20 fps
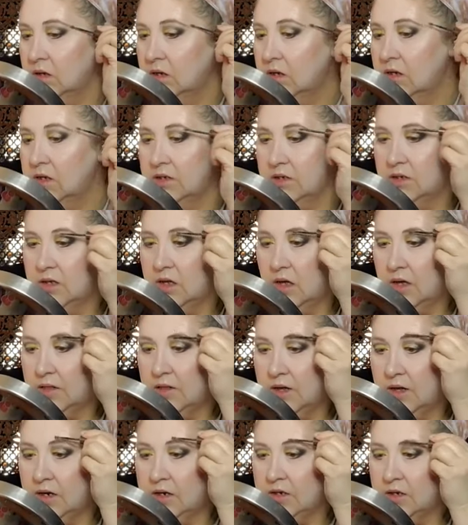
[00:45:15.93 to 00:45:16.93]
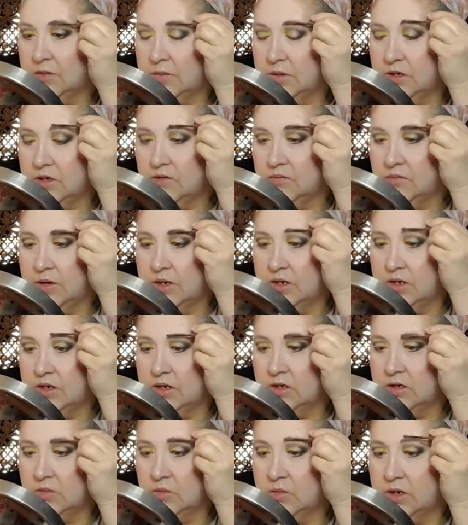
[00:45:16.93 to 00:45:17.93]
And it's not that expensive, but it
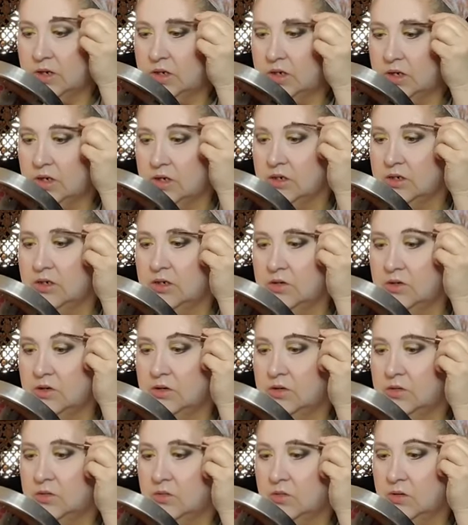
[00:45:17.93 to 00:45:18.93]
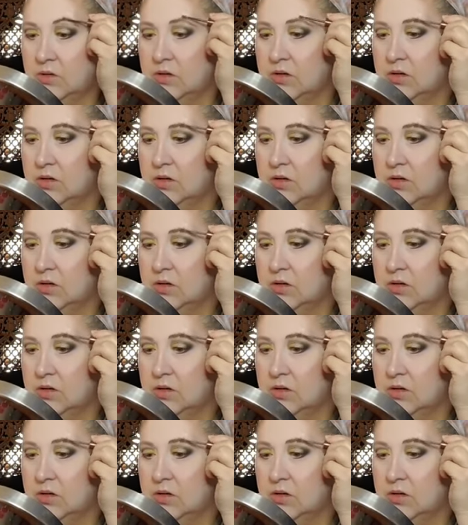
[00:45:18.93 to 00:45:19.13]
does what I need it to do.